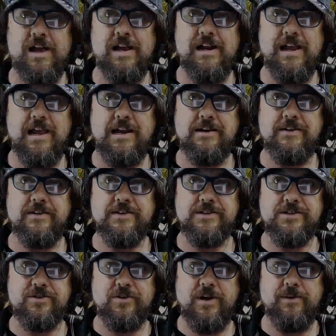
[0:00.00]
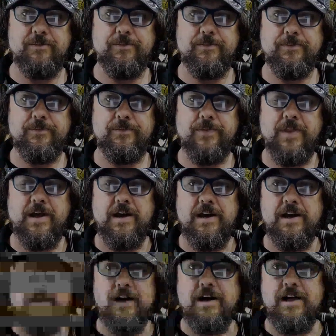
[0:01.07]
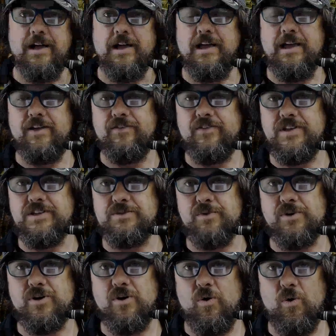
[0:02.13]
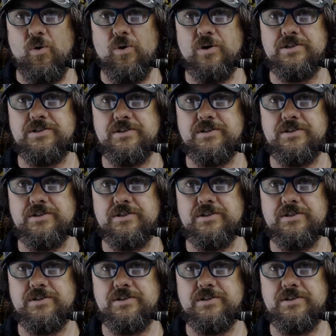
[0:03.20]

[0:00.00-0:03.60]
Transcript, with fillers: end the stream if this records,